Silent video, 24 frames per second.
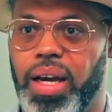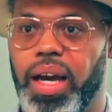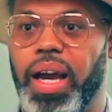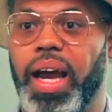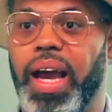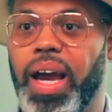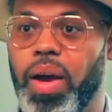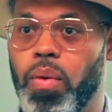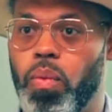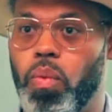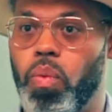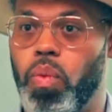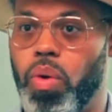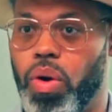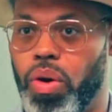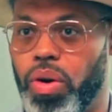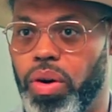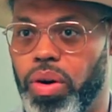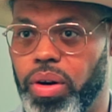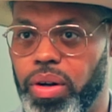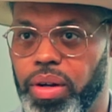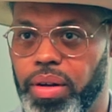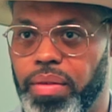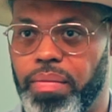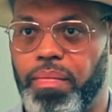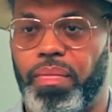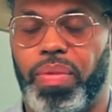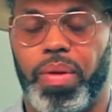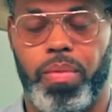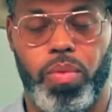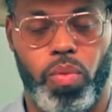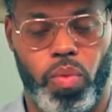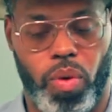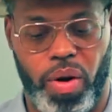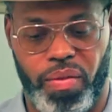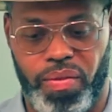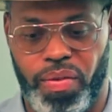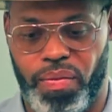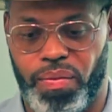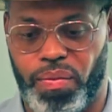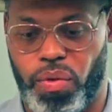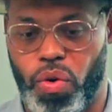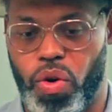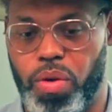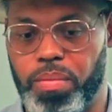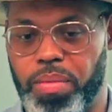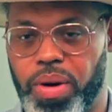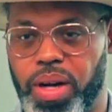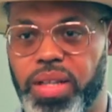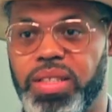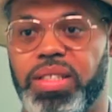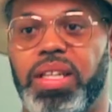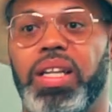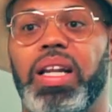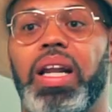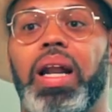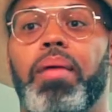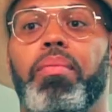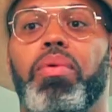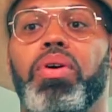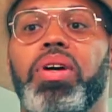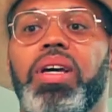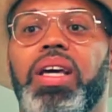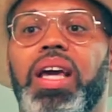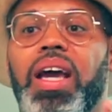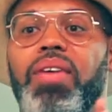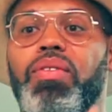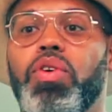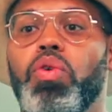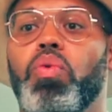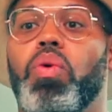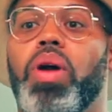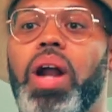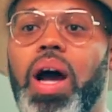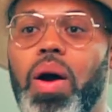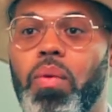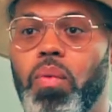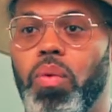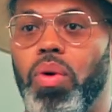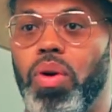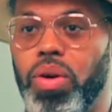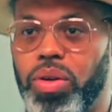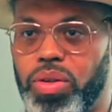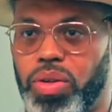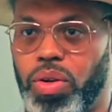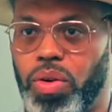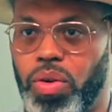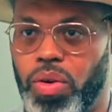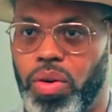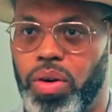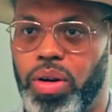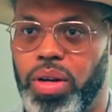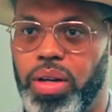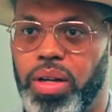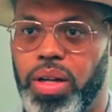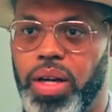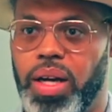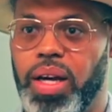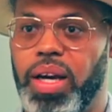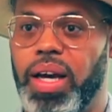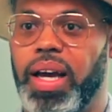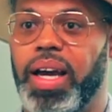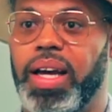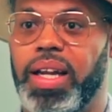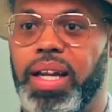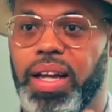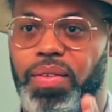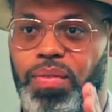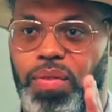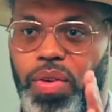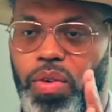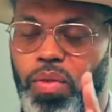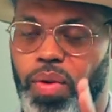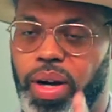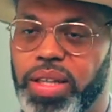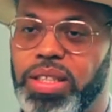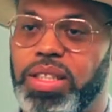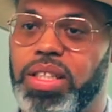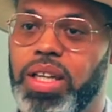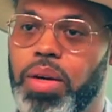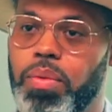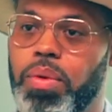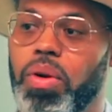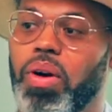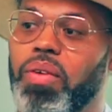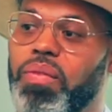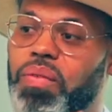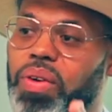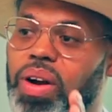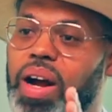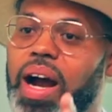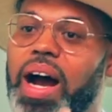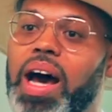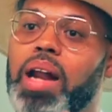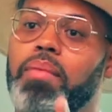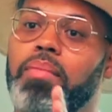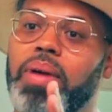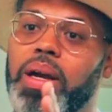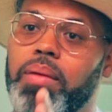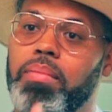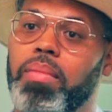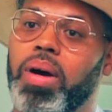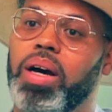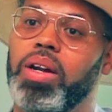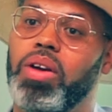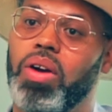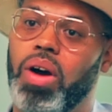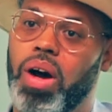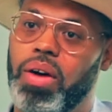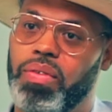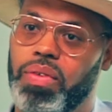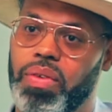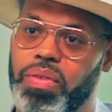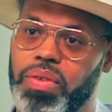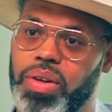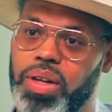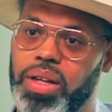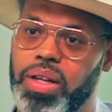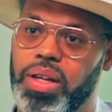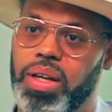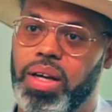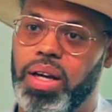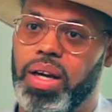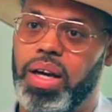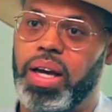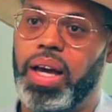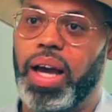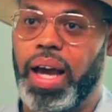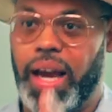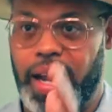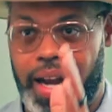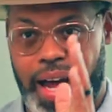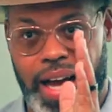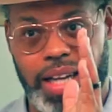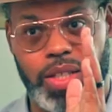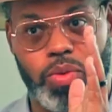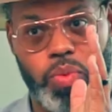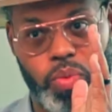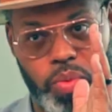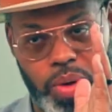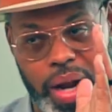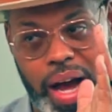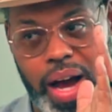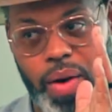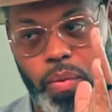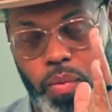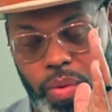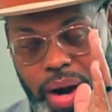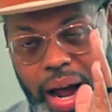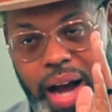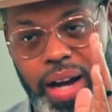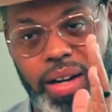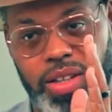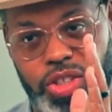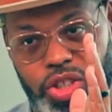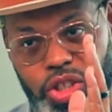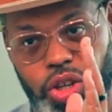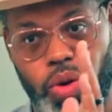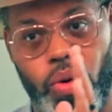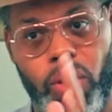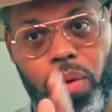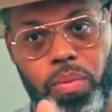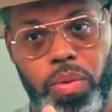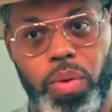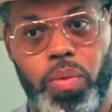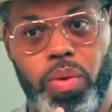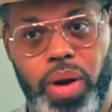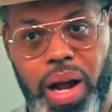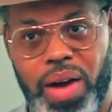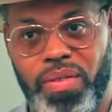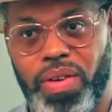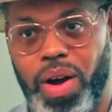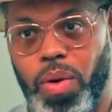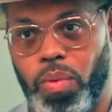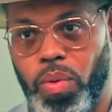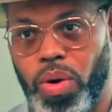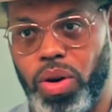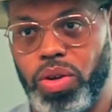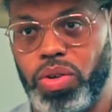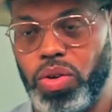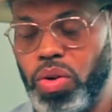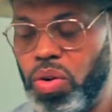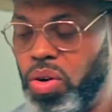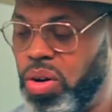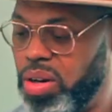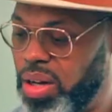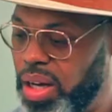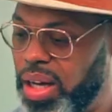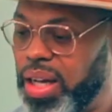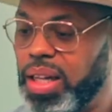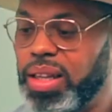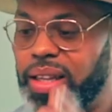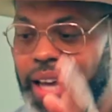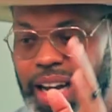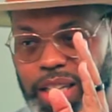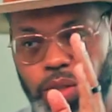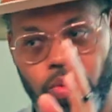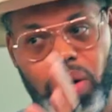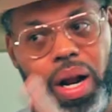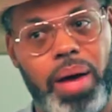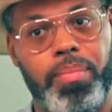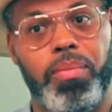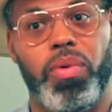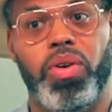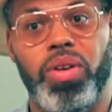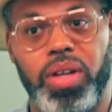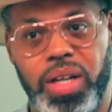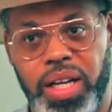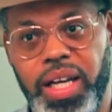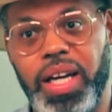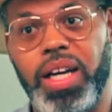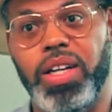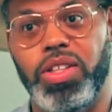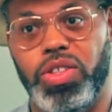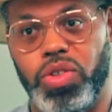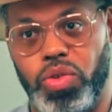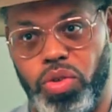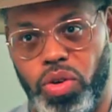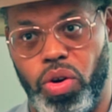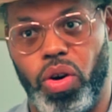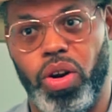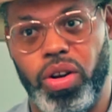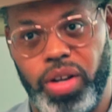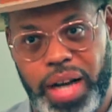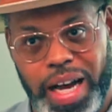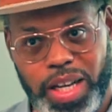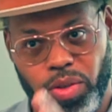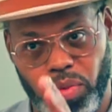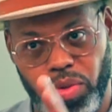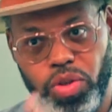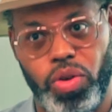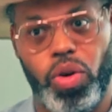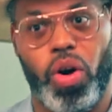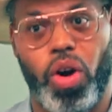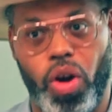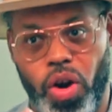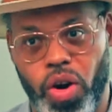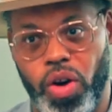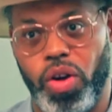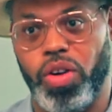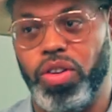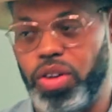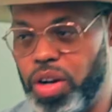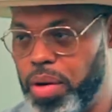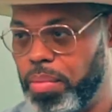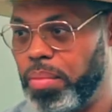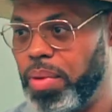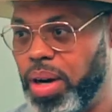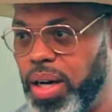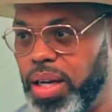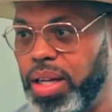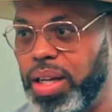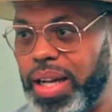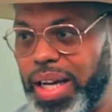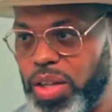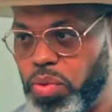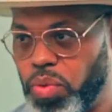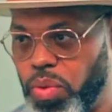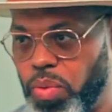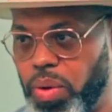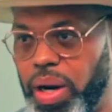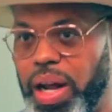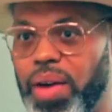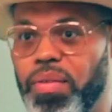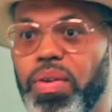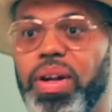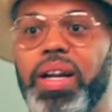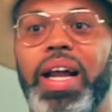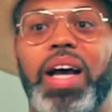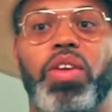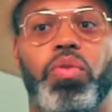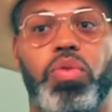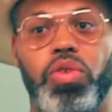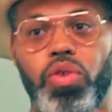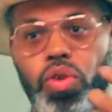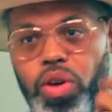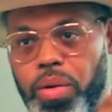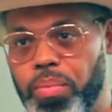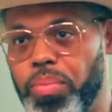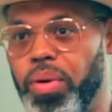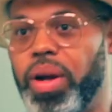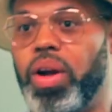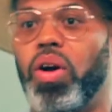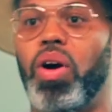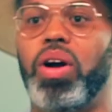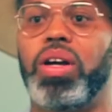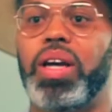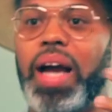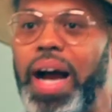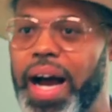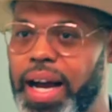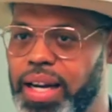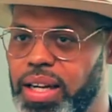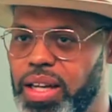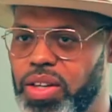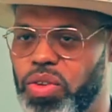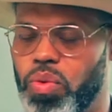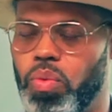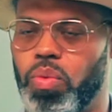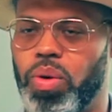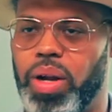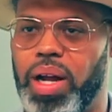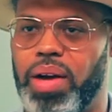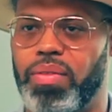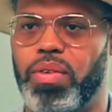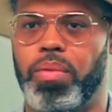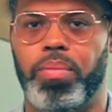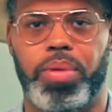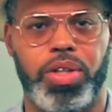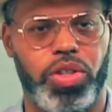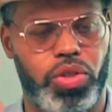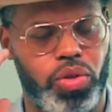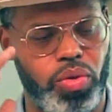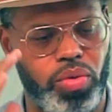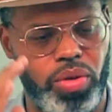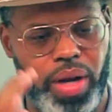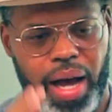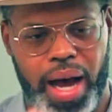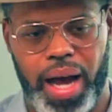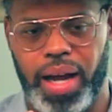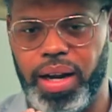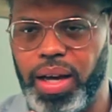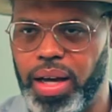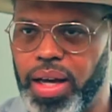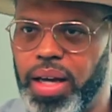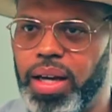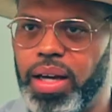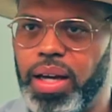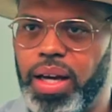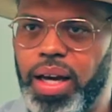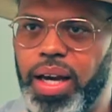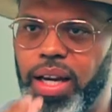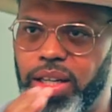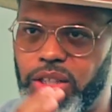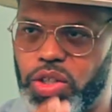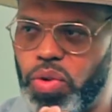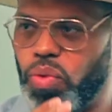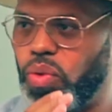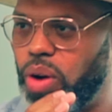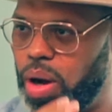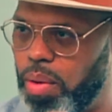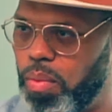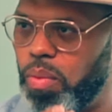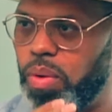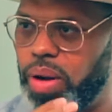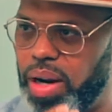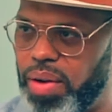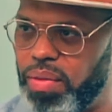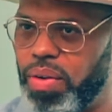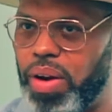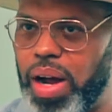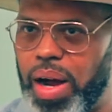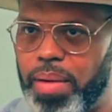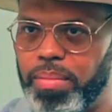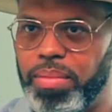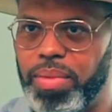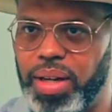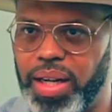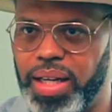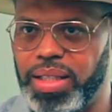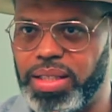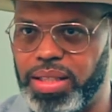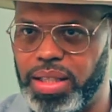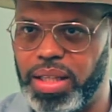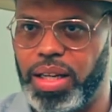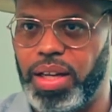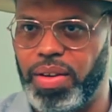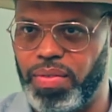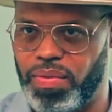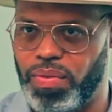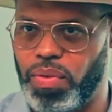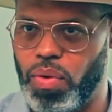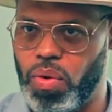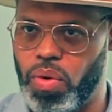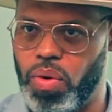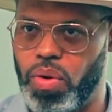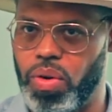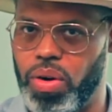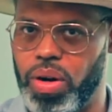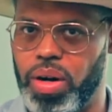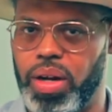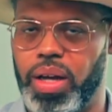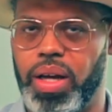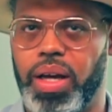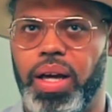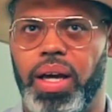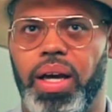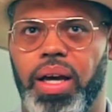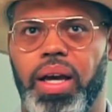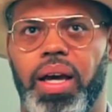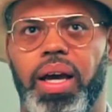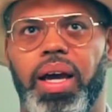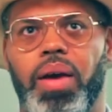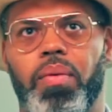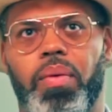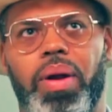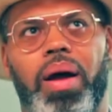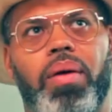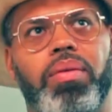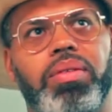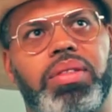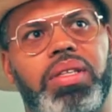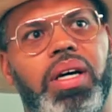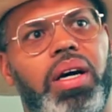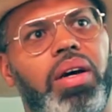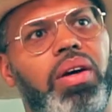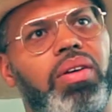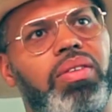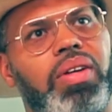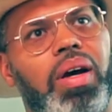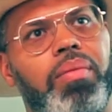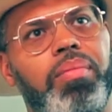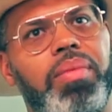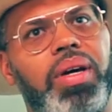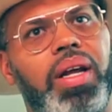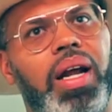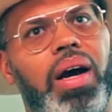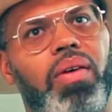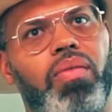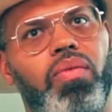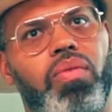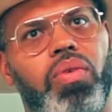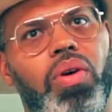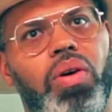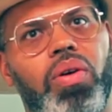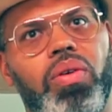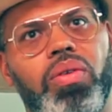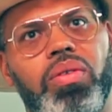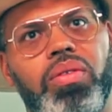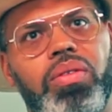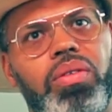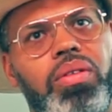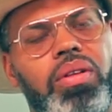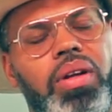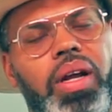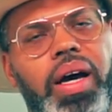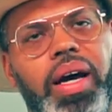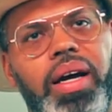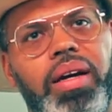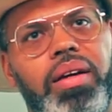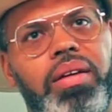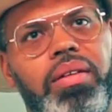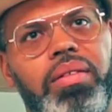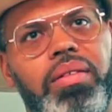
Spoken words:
and work. And work for 4 months, and then I'm gonna give you what I worked on, and then for the rest of the year, we're gonna figure out how to make money off of it. And that's when I show up with whatever I worked on, that's when I'm gonna need you. That's when you're gonna earn your money. That's when whatever, and that's when you can bring all your ideas and whatever. But do not interrupt whatever I'm listening for. And what I would tell you is, I wrote like